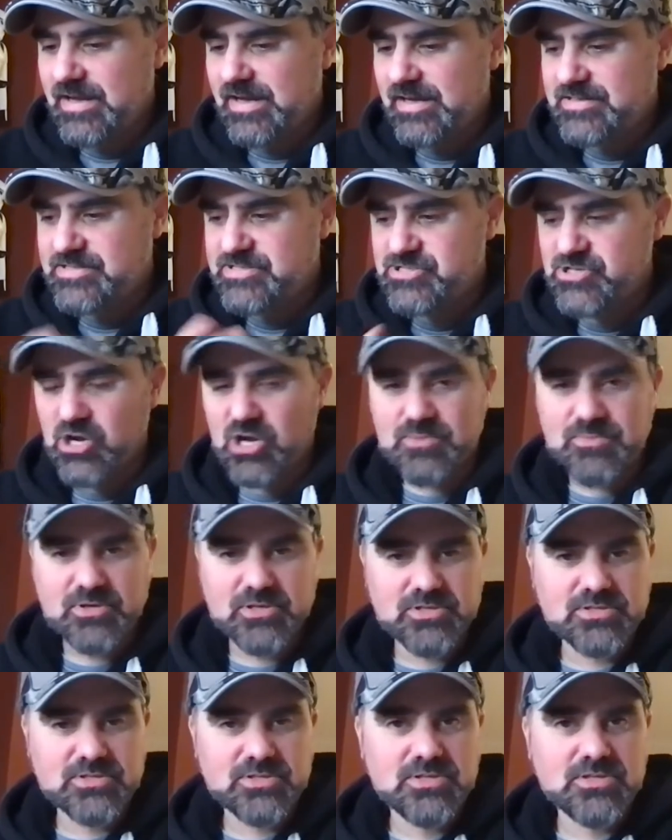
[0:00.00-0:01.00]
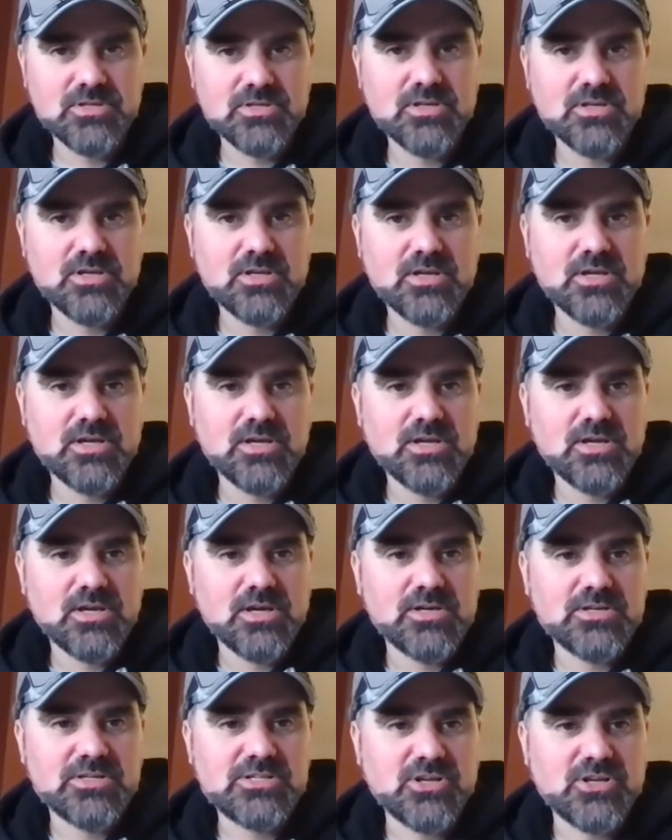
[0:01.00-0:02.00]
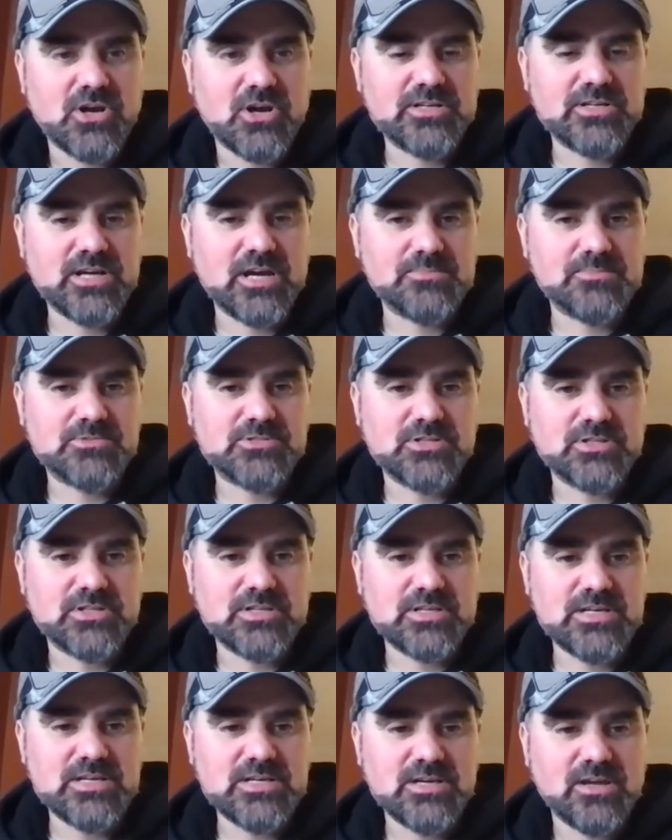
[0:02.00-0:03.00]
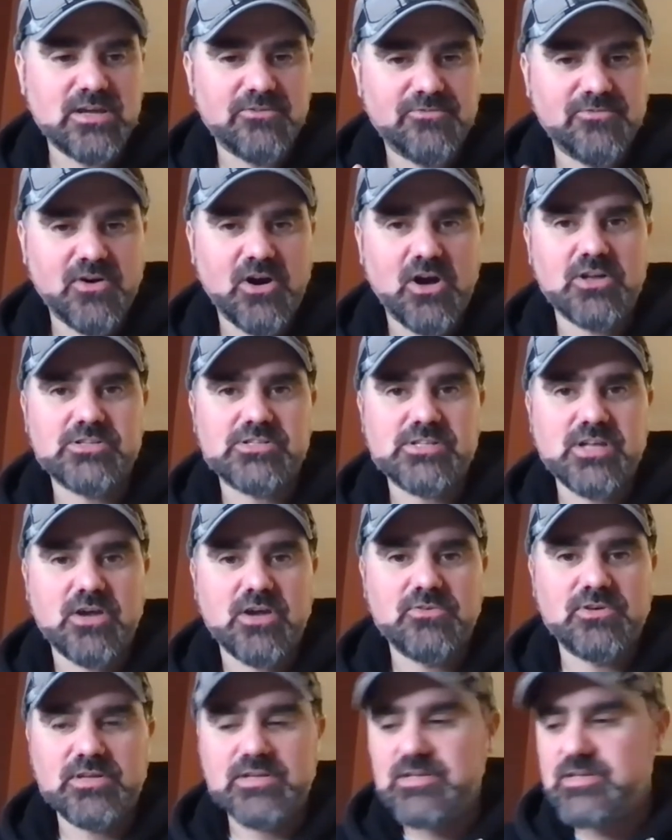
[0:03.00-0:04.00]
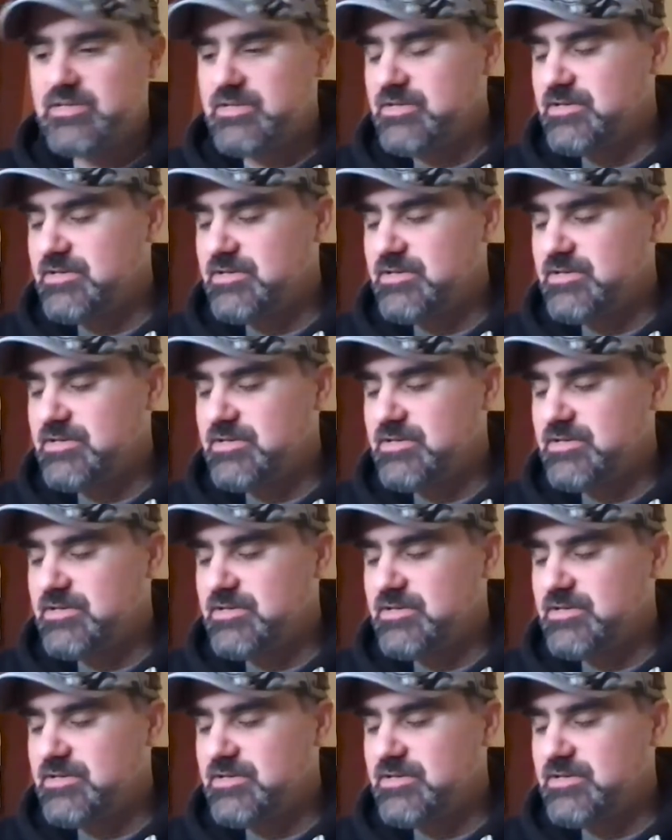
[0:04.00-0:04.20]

Simon has signed up to the advanced only,